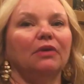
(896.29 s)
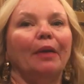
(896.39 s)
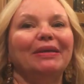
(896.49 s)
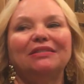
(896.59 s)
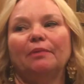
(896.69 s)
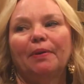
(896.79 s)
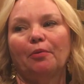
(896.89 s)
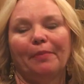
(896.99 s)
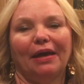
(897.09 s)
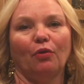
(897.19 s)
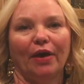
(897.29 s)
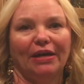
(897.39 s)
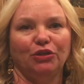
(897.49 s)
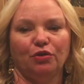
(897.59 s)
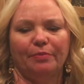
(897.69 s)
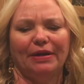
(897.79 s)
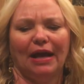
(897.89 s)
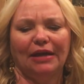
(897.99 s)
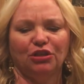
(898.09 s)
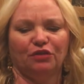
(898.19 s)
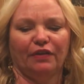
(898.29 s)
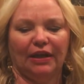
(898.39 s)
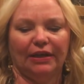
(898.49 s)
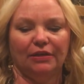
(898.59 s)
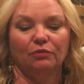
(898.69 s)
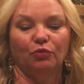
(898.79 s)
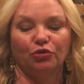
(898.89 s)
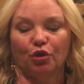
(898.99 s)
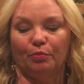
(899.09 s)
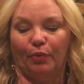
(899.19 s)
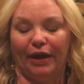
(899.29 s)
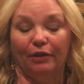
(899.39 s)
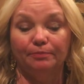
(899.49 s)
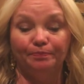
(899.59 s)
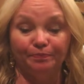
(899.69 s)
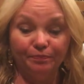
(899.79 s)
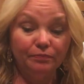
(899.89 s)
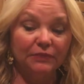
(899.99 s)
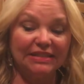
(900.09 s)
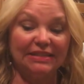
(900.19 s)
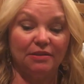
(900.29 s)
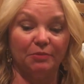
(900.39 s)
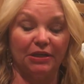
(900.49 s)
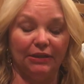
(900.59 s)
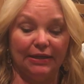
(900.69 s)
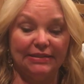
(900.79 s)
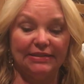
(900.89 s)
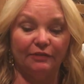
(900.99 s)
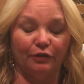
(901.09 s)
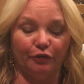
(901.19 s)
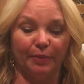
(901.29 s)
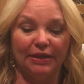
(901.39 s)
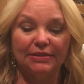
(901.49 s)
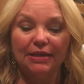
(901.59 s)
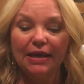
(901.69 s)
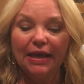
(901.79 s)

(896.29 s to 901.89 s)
I mean, some people may go ahead and do it, but I just feel like it will turn brown since I'm going to let it sit for a few minutes.